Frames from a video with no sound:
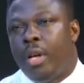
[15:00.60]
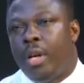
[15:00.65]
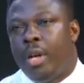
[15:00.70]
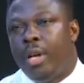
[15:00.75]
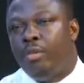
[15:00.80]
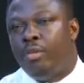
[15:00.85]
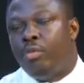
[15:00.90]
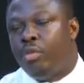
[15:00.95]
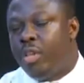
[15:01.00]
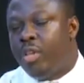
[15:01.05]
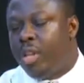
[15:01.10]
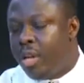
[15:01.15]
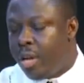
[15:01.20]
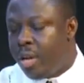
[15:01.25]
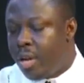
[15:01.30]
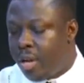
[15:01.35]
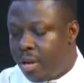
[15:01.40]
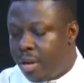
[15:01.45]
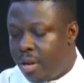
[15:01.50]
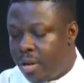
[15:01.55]
And
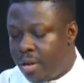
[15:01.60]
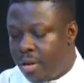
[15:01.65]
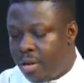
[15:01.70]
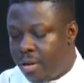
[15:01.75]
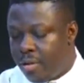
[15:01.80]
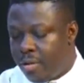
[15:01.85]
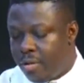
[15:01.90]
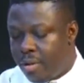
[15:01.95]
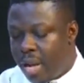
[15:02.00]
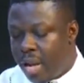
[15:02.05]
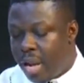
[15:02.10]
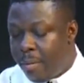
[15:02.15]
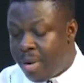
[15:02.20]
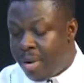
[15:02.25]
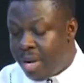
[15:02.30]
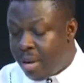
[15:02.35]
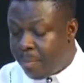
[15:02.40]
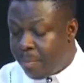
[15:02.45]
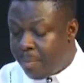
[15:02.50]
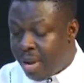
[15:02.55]
today, I
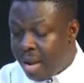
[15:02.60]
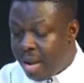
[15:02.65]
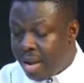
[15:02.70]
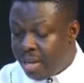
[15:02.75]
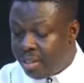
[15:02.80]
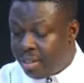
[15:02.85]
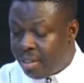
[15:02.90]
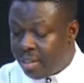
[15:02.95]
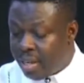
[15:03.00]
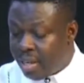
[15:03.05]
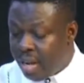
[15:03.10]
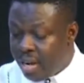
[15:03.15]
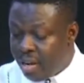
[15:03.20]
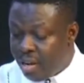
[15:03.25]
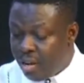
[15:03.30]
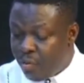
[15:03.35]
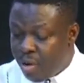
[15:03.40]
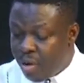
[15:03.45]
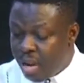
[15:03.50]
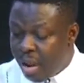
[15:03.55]
made the passes I
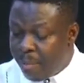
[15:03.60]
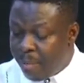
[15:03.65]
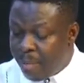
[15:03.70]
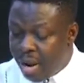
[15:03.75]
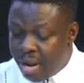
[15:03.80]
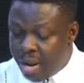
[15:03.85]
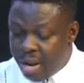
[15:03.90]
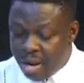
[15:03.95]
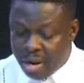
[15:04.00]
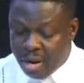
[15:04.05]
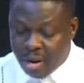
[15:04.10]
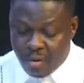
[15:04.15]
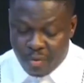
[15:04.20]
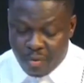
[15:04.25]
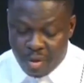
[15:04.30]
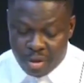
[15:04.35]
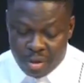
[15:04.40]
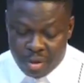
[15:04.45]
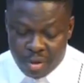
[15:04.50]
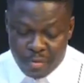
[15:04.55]
did whereby
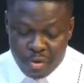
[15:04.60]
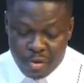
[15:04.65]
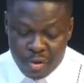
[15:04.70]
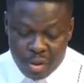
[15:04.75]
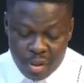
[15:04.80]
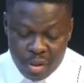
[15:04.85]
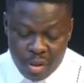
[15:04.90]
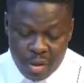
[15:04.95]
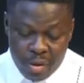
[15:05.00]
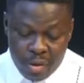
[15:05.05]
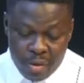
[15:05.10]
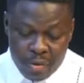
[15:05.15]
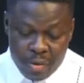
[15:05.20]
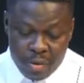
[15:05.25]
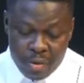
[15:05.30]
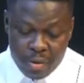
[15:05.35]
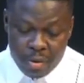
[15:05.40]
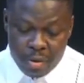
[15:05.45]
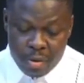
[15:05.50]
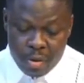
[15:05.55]
you see,
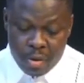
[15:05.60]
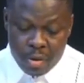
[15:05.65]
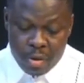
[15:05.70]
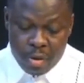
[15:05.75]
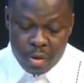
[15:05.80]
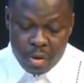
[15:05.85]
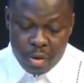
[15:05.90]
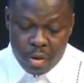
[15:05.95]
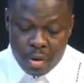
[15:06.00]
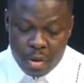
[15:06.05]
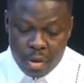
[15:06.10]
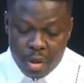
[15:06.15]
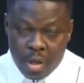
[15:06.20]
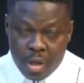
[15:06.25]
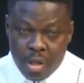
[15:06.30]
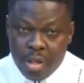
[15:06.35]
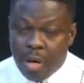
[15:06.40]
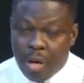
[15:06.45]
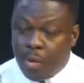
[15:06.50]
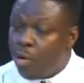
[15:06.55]

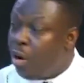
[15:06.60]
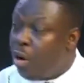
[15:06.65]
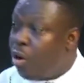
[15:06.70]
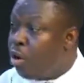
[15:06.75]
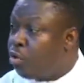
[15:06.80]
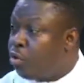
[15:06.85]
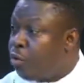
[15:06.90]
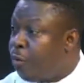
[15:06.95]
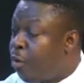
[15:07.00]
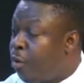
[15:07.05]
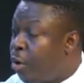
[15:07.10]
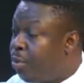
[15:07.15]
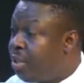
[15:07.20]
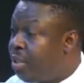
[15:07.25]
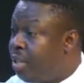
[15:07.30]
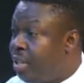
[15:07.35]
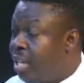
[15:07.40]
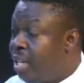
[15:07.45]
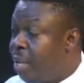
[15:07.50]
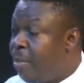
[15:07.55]
there were a lot of
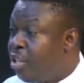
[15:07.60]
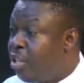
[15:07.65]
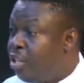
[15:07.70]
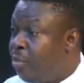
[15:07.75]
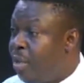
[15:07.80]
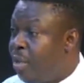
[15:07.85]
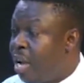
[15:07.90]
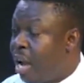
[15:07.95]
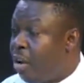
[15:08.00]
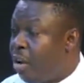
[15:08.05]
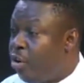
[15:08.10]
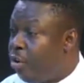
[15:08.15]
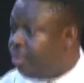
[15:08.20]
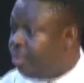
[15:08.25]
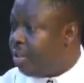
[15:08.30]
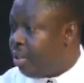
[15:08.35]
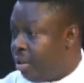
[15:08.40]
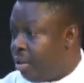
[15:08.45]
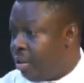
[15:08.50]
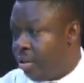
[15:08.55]
options a bit to me
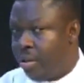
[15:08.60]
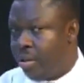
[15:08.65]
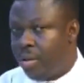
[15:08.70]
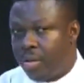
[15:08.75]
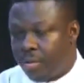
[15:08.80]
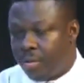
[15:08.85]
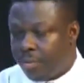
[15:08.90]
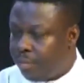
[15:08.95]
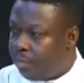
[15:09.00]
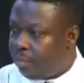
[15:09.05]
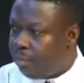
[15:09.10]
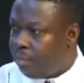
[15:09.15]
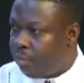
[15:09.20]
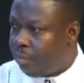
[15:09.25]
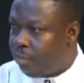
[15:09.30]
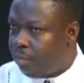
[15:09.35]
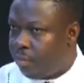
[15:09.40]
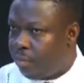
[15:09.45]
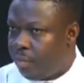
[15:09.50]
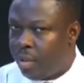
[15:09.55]
adopted.
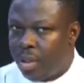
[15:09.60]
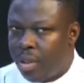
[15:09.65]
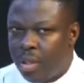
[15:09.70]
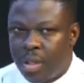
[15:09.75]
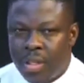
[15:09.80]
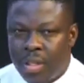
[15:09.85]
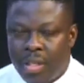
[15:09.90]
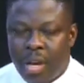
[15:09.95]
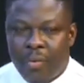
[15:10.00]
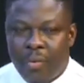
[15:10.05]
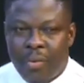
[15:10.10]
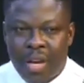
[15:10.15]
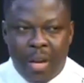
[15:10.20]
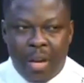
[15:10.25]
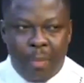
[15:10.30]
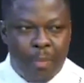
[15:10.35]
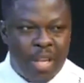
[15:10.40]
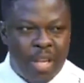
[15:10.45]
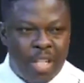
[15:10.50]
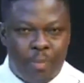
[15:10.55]
You share
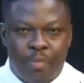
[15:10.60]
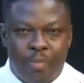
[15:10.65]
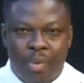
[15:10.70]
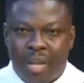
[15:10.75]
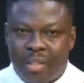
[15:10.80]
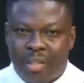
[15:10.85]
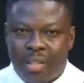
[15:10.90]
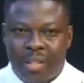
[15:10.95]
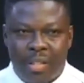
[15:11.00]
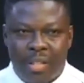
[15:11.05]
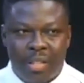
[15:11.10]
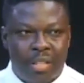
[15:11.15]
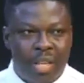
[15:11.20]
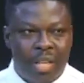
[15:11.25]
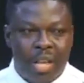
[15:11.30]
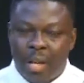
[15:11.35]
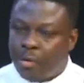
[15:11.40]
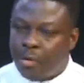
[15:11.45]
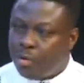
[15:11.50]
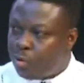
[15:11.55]
the best practices
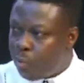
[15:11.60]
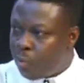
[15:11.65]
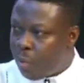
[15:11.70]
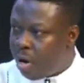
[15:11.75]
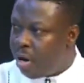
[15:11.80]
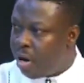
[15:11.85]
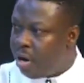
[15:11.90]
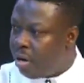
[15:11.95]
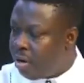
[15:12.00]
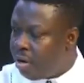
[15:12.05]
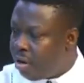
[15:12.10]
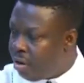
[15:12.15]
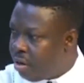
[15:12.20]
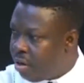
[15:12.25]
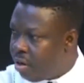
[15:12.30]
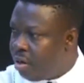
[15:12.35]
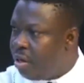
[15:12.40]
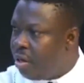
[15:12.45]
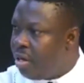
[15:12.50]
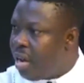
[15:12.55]
elsewhere
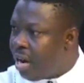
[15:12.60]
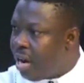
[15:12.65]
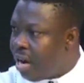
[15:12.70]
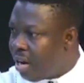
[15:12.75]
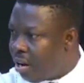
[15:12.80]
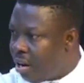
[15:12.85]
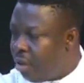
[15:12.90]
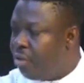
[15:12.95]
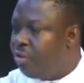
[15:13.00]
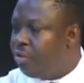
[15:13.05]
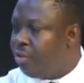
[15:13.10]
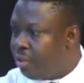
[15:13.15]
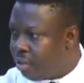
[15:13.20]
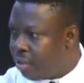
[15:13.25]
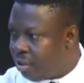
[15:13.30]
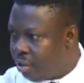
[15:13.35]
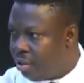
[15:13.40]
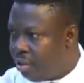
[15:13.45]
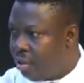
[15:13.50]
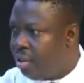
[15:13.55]
in other
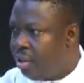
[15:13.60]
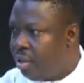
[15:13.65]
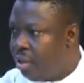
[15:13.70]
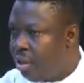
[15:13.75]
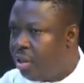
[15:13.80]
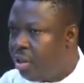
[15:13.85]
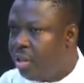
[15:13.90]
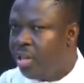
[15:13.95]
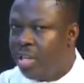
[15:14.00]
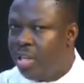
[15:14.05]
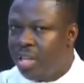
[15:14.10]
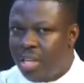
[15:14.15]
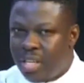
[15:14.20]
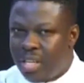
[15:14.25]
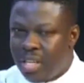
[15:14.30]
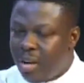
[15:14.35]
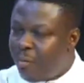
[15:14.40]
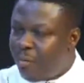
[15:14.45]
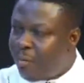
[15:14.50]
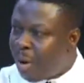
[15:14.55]
countries.
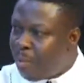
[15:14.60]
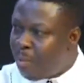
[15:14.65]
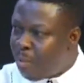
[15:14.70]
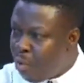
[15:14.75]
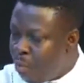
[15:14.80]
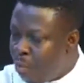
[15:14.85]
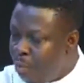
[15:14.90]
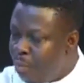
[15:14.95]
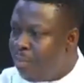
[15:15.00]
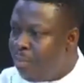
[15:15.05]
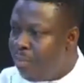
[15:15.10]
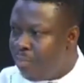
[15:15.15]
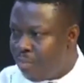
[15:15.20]
You have boom,